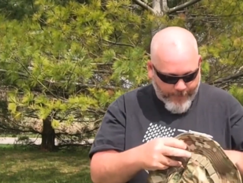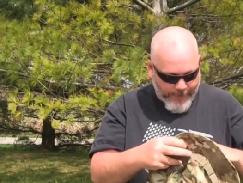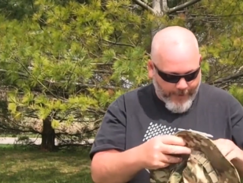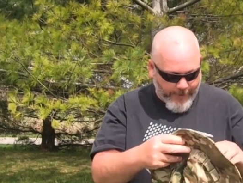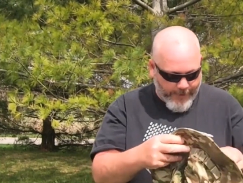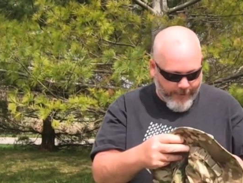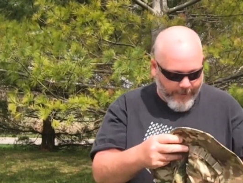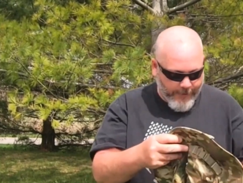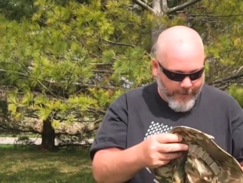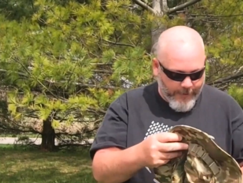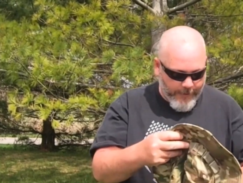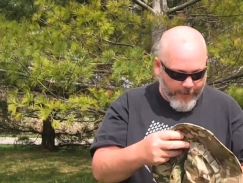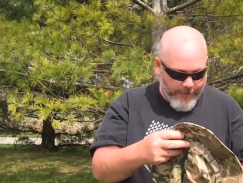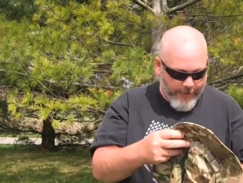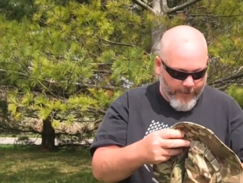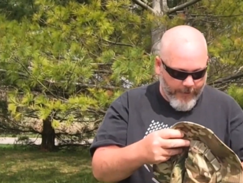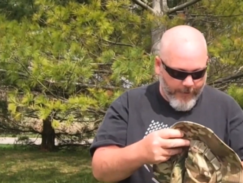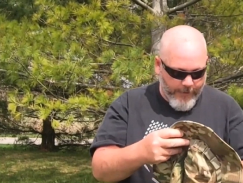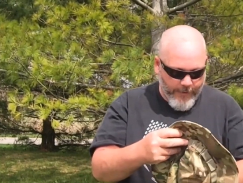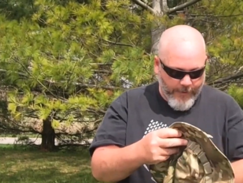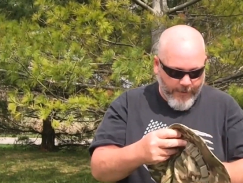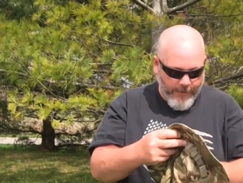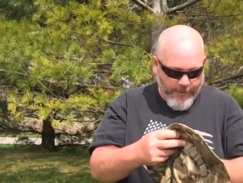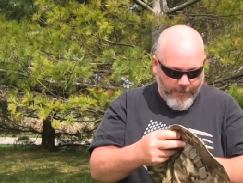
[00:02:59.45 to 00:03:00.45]
pocket,
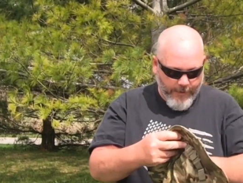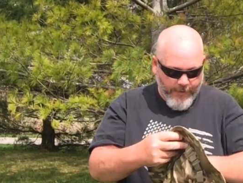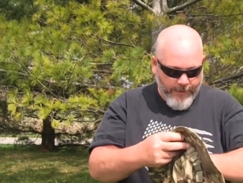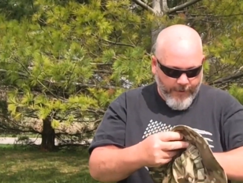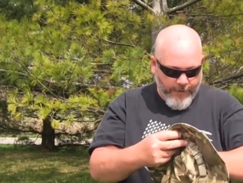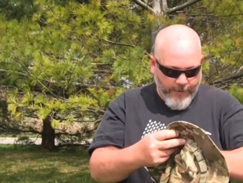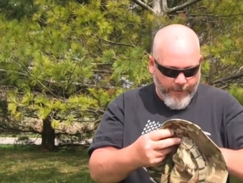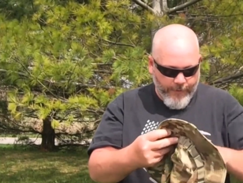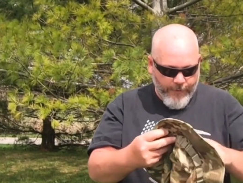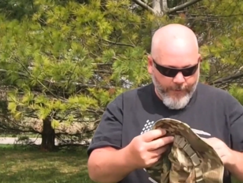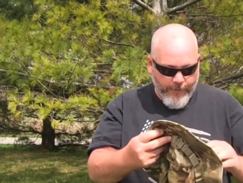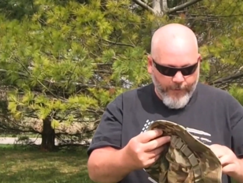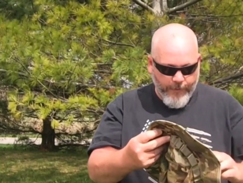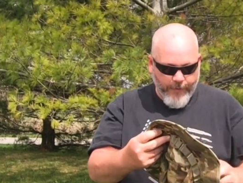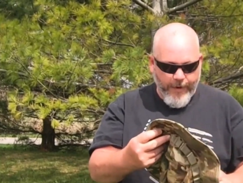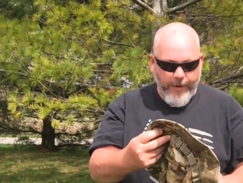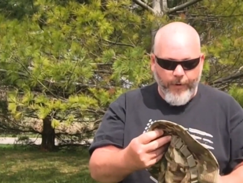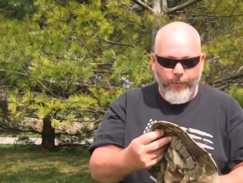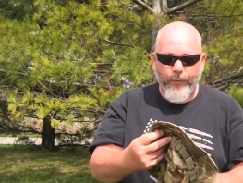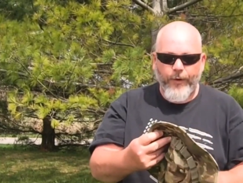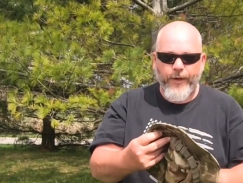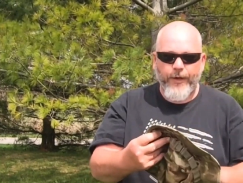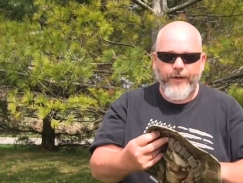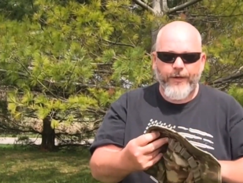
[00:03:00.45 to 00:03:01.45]

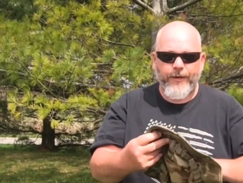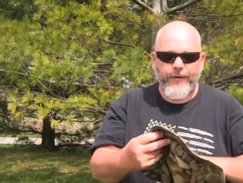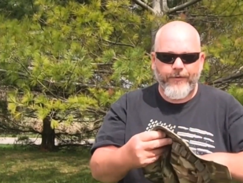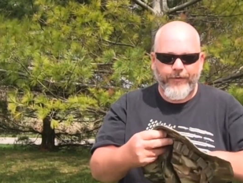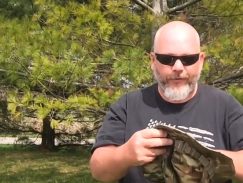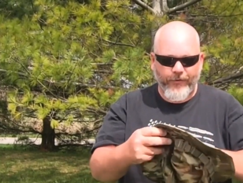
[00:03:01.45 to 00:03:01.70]
that way it